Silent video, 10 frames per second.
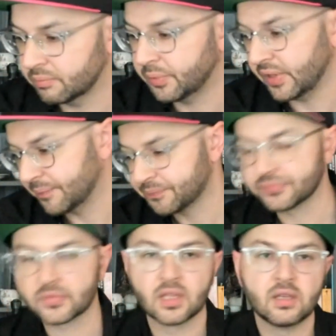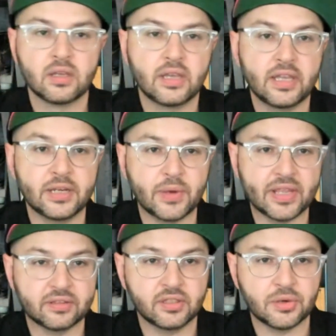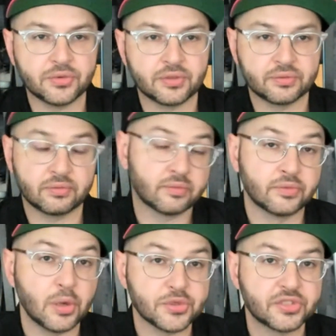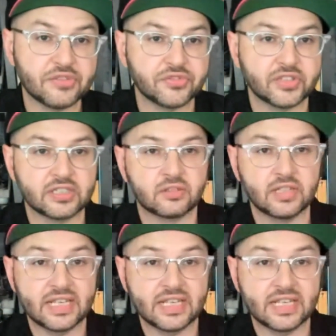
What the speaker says: But anyway, you know, those definitely